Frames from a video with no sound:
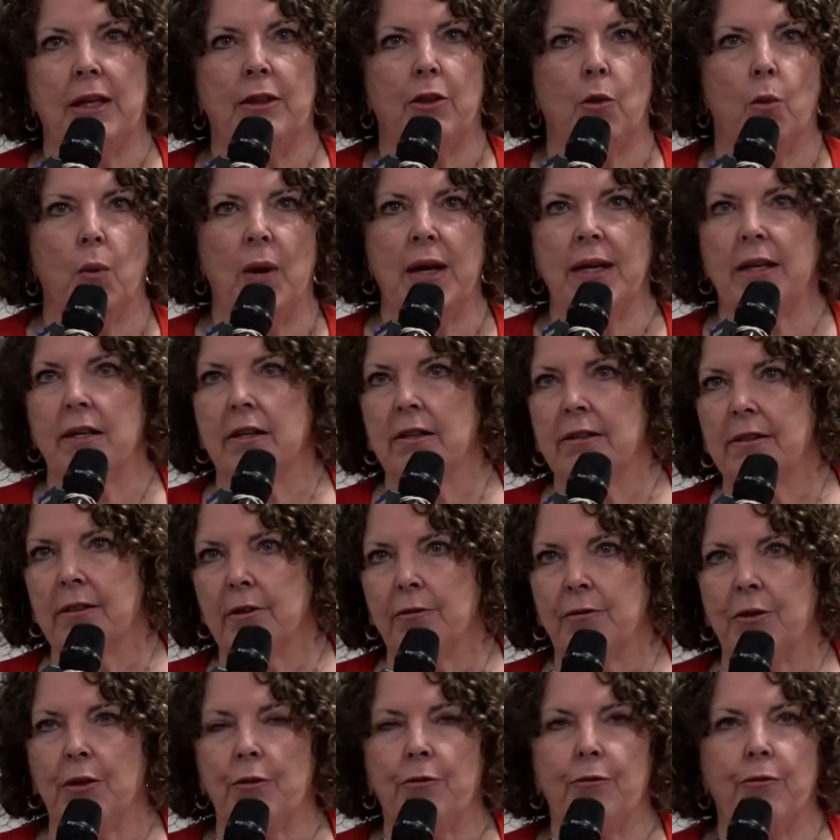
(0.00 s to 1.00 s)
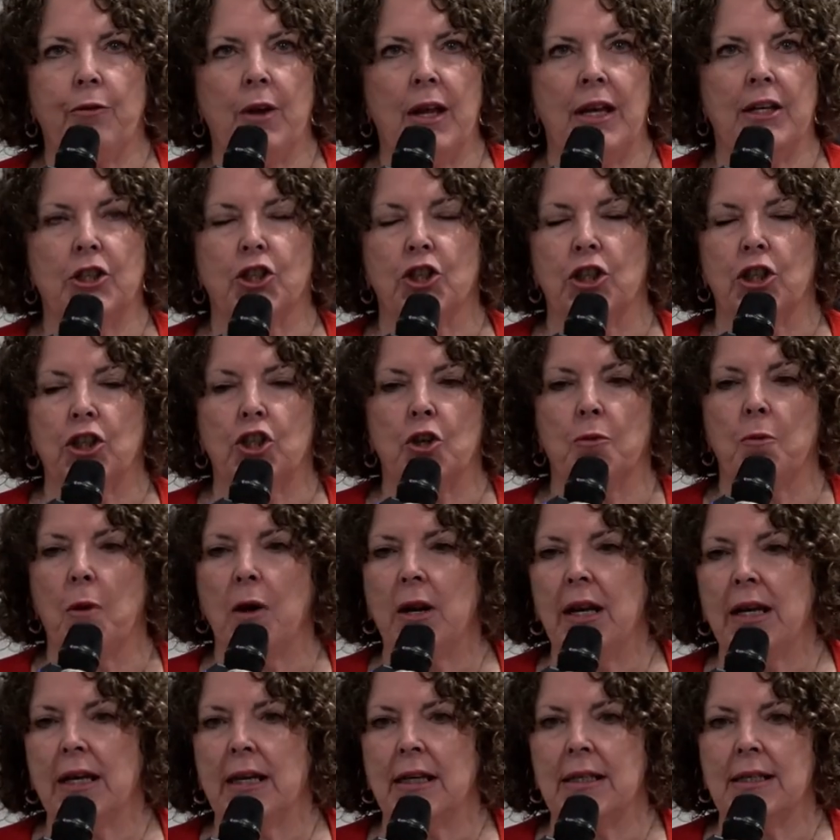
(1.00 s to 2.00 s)
the weakness of the flesh, the
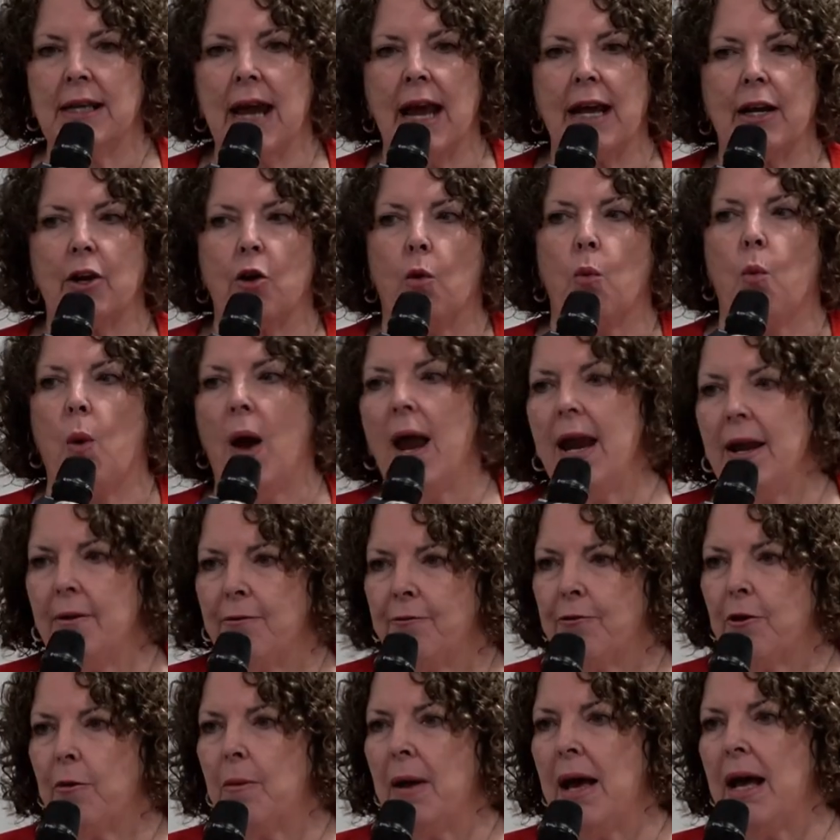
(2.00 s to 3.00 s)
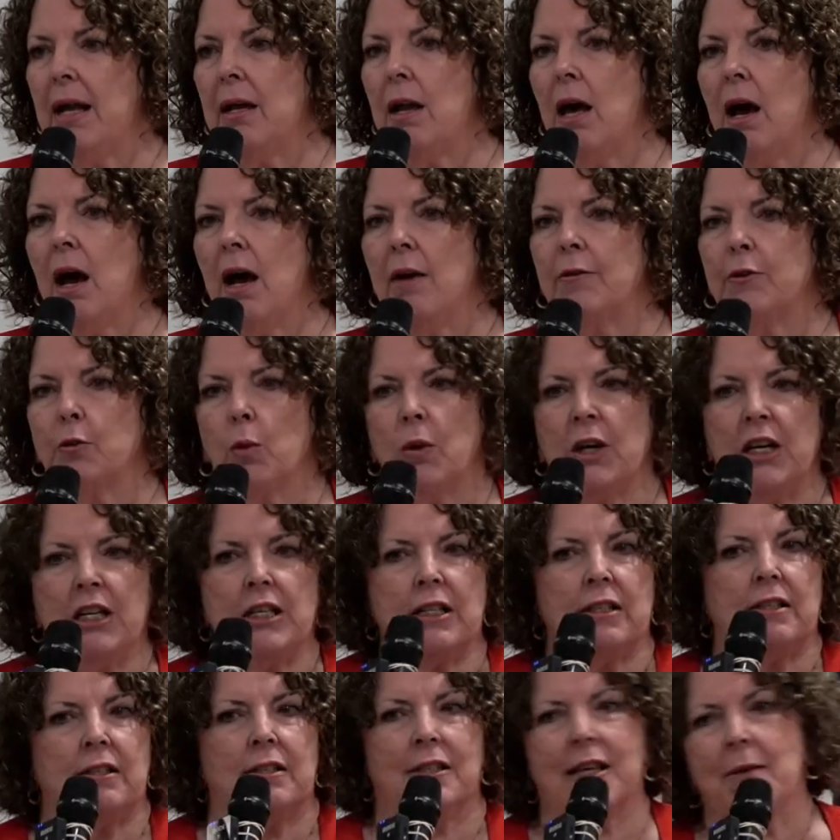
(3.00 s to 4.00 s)
demonic attack away from our lives, wanting
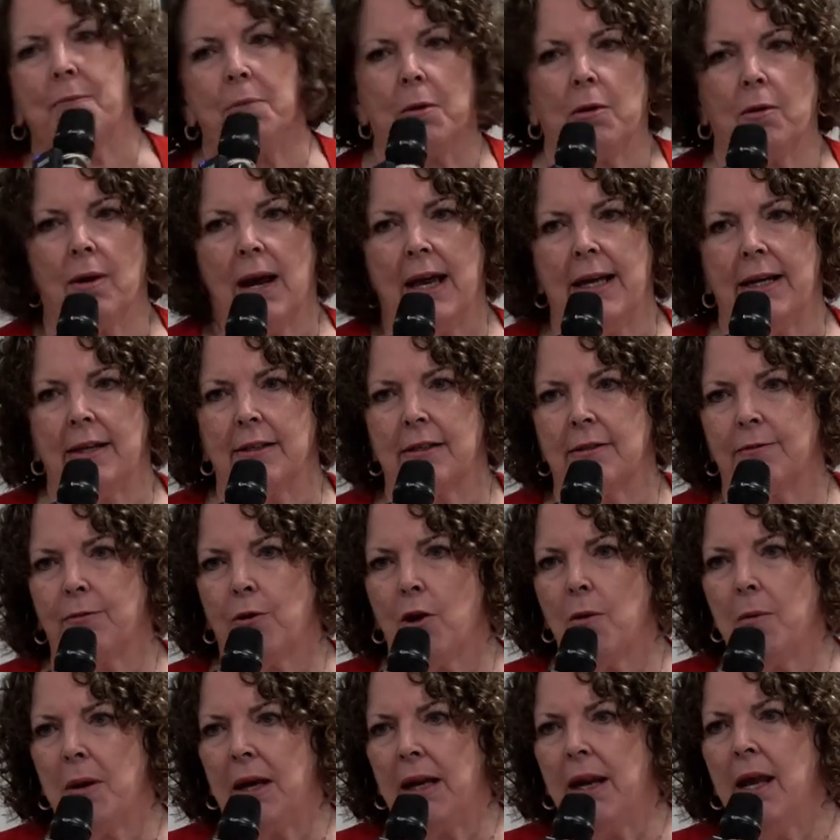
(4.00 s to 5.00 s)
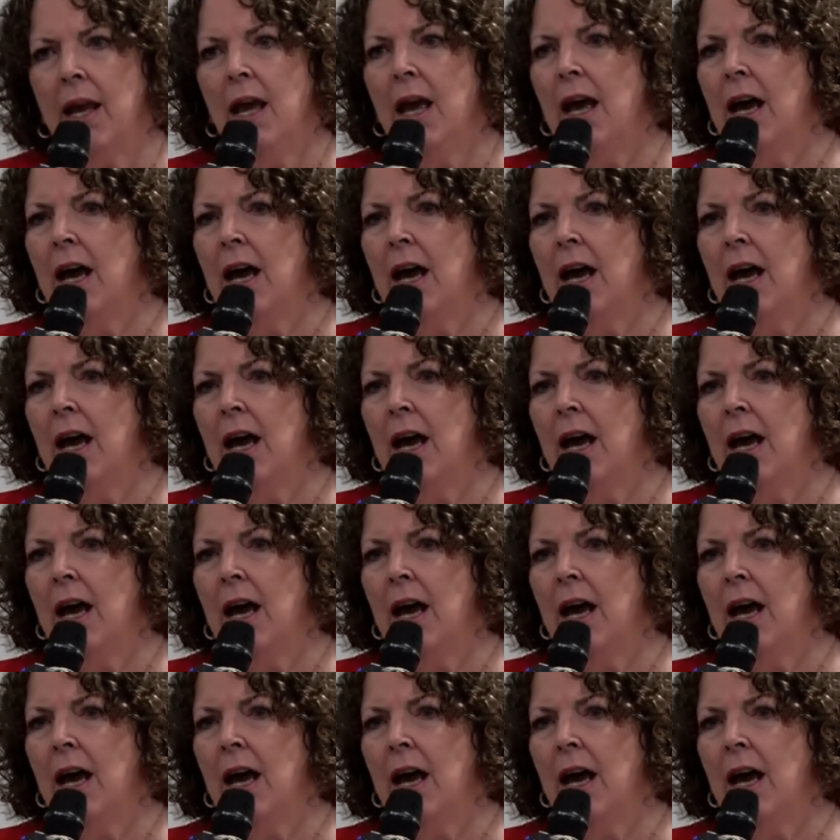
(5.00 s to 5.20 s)
to separate us from it.